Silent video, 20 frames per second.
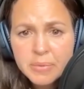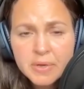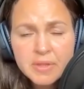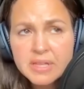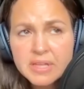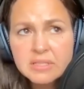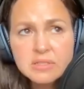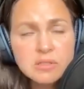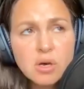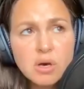But
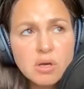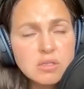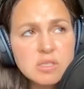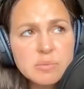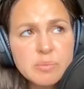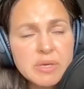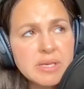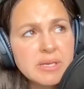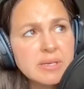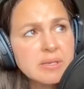there's got to
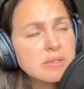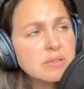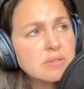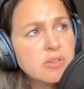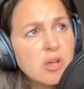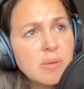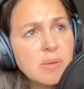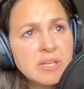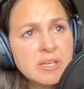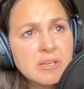be
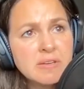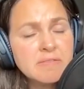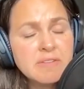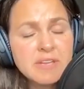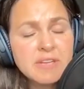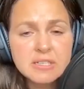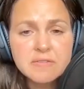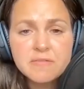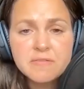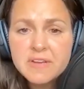so many
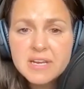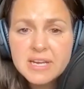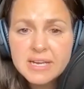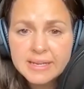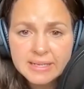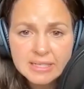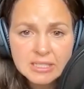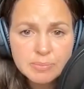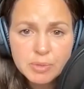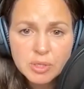conflicted
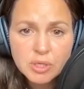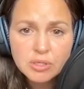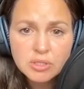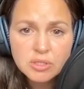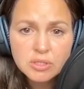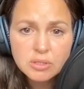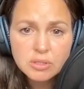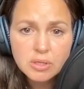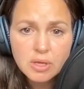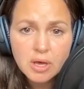feelings
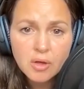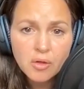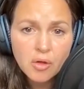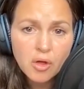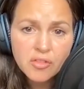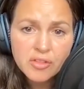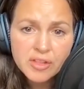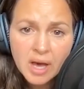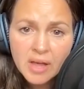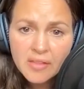because
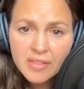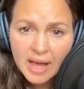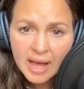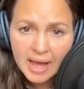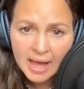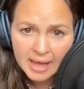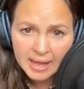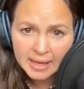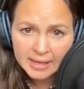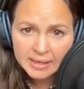on the other
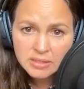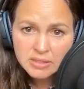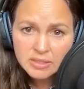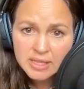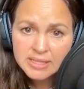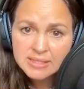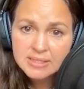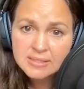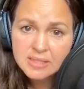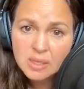hand,
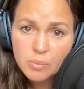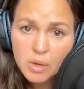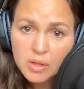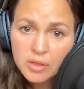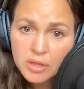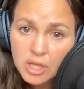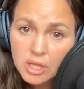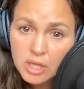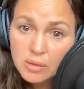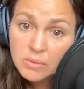this is someone
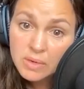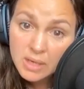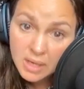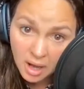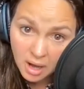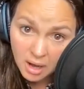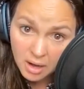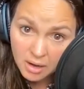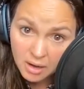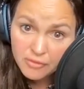that you
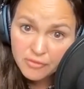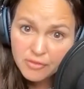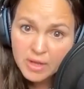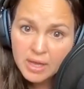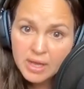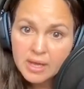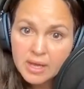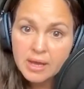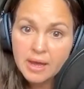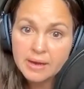love
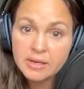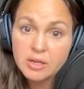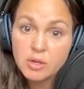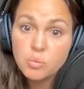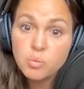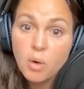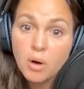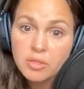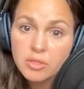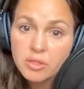and you
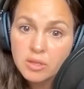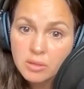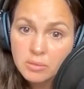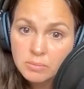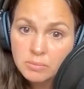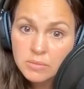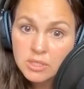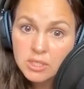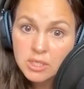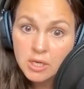want
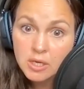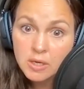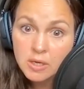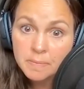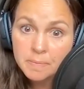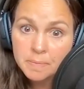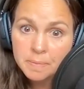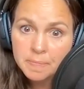them to